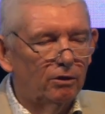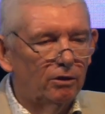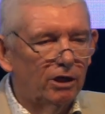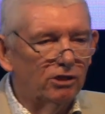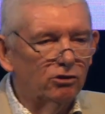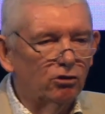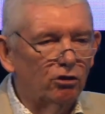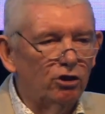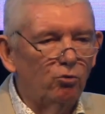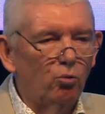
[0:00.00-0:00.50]

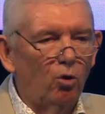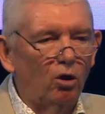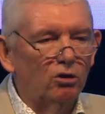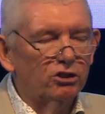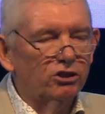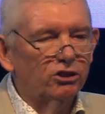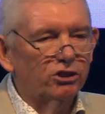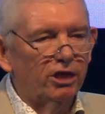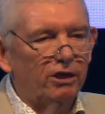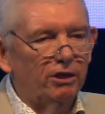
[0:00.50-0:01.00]
There's only
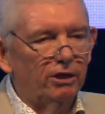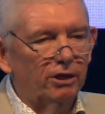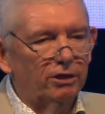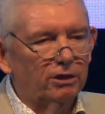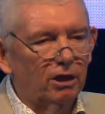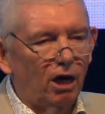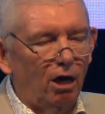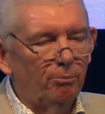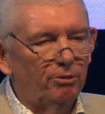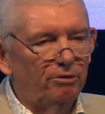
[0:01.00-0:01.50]
one sin that
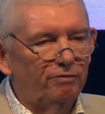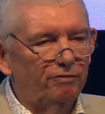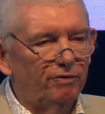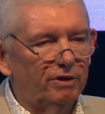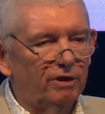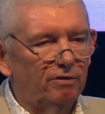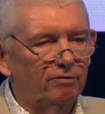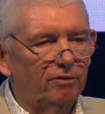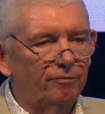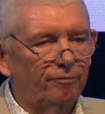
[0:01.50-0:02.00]
can't be
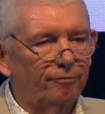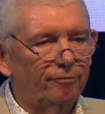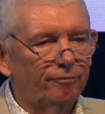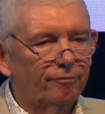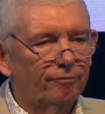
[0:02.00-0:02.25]
forgiven.